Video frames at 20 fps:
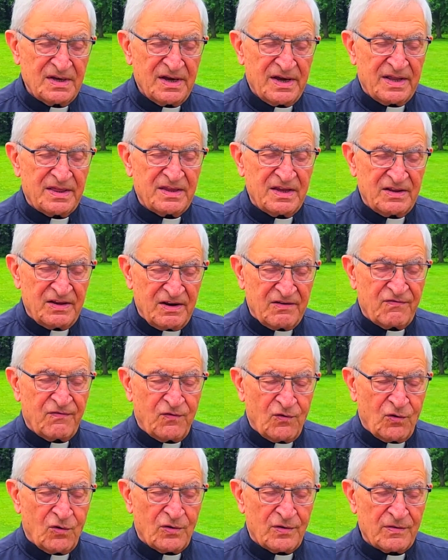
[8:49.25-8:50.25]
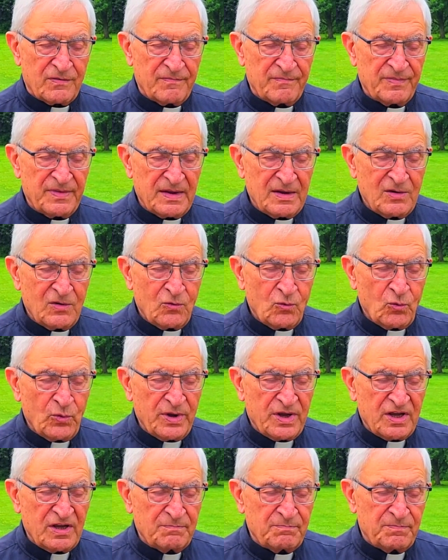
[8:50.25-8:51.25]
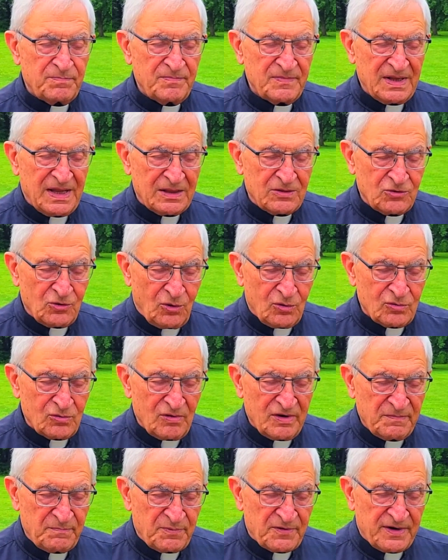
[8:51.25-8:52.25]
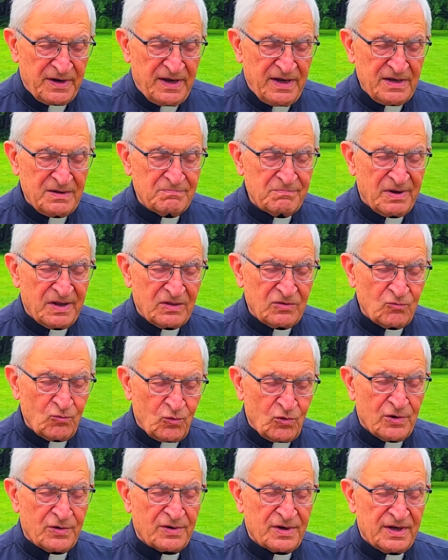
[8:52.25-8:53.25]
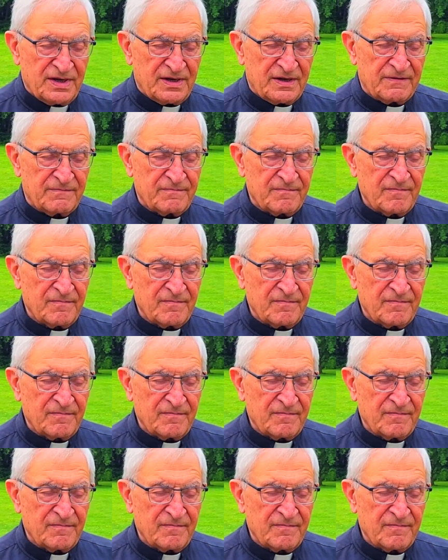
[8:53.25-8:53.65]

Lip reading: and that therefore we keep not only praying but working